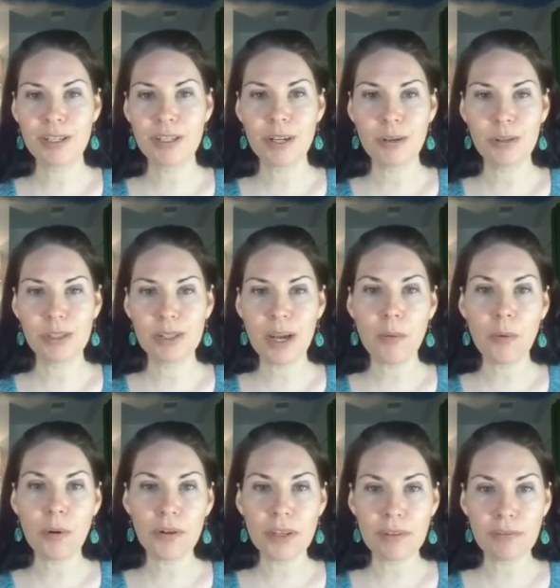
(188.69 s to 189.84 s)
you know, it's not
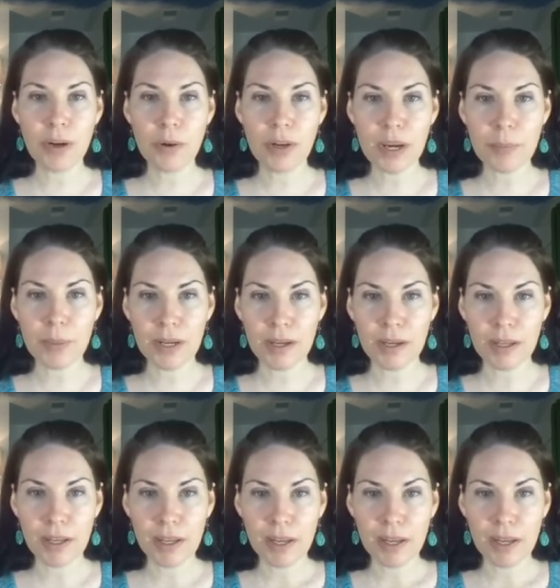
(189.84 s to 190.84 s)
worthy of going up on a